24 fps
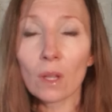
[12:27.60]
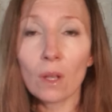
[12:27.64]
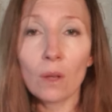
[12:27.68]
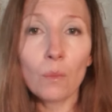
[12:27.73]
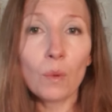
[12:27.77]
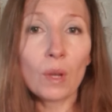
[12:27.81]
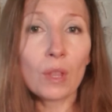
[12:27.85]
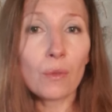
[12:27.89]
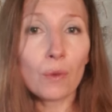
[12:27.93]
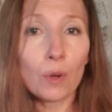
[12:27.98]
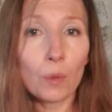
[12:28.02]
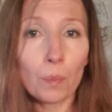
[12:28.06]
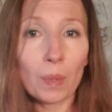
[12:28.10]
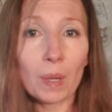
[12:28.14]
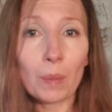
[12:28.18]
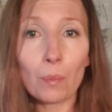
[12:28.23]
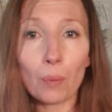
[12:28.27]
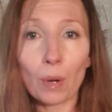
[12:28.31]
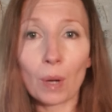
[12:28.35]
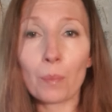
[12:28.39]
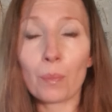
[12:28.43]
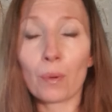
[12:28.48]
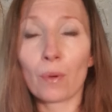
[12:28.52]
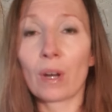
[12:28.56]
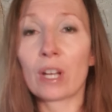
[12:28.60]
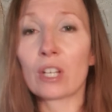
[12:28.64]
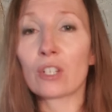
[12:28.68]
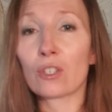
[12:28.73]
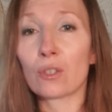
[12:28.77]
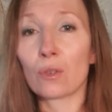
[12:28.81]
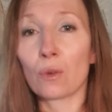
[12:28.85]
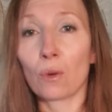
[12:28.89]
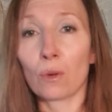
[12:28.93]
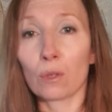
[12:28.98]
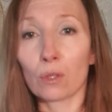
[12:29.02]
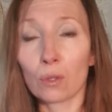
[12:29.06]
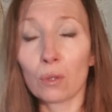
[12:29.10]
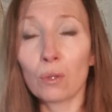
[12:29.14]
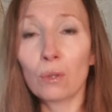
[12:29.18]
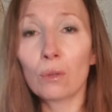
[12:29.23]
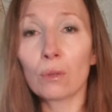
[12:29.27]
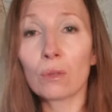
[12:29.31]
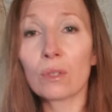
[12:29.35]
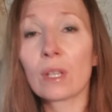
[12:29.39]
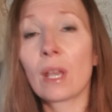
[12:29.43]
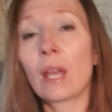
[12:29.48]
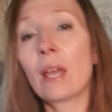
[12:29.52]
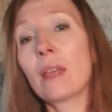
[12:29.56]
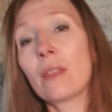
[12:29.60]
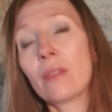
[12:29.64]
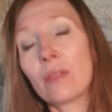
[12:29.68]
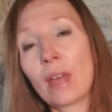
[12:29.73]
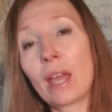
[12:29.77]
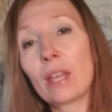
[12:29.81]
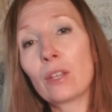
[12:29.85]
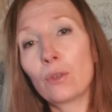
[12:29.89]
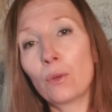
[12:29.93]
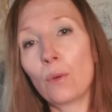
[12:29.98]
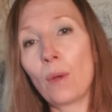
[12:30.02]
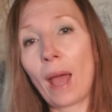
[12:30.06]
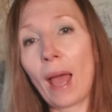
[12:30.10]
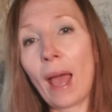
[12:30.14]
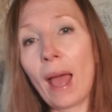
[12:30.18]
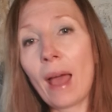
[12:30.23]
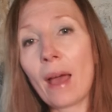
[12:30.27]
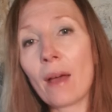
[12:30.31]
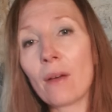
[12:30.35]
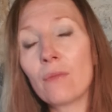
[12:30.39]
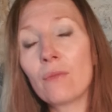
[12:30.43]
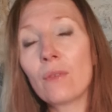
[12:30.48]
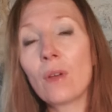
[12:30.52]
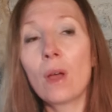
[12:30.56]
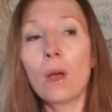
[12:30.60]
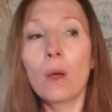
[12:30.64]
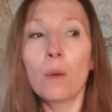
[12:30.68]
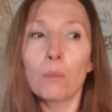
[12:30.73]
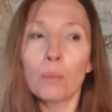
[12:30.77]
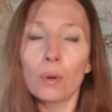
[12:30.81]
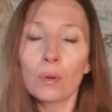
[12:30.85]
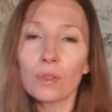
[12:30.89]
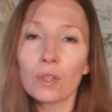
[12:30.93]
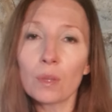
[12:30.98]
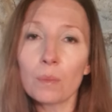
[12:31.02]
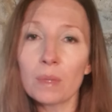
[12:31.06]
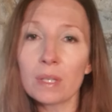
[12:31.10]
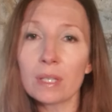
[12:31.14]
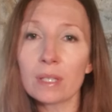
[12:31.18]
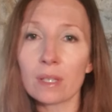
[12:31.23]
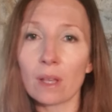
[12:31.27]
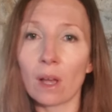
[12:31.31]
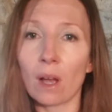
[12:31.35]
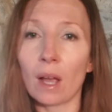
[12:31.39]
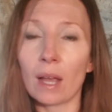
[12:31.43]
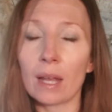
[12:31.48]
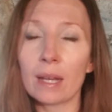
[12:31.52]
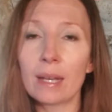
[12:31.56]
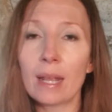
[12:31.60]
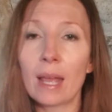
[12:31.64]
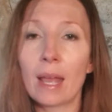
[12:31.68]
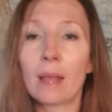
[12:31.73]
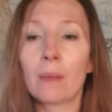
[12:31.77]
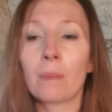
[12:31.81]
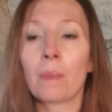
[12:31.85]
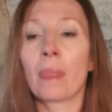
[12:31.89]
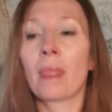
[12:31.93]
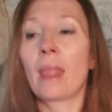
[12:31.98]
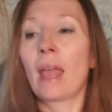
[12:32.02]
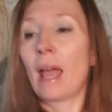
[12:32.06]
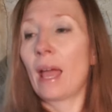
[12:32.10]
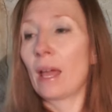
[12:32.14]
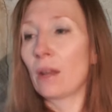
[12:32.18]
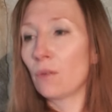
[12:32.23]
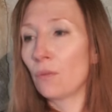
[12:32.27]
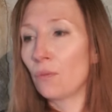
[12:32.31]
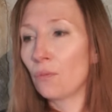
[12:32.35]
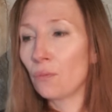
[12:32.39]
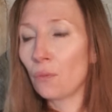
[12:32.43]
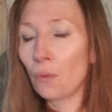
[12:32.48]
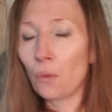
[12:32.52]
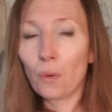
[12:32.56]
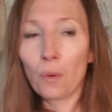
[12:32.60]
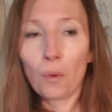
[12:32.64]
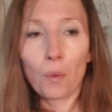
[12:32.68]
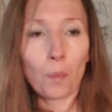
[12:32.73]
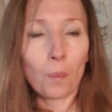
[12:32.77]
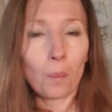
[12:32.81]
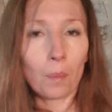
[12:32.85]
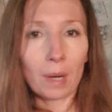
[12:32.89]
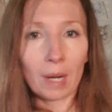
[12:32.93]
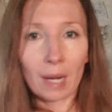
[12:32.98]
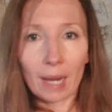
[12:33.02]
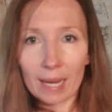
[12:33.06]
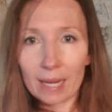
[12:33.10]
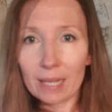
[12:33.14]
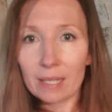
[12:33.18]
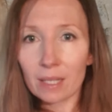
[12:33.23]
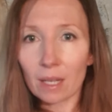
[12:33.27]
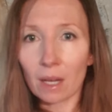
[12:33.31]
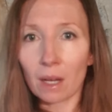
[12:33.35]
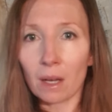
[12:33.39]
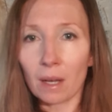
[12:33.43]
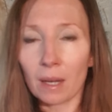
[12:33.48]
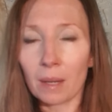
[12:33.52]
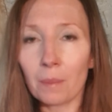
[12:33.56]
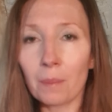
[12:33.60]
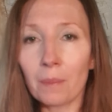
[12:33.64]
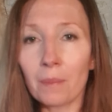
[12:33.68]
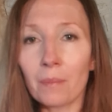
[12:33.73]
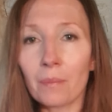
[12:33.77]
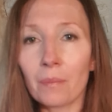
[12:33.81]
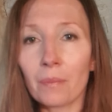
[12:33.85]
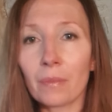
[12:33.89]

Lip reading: whether it be preparation or tools that you have, put them aside, and for playtime,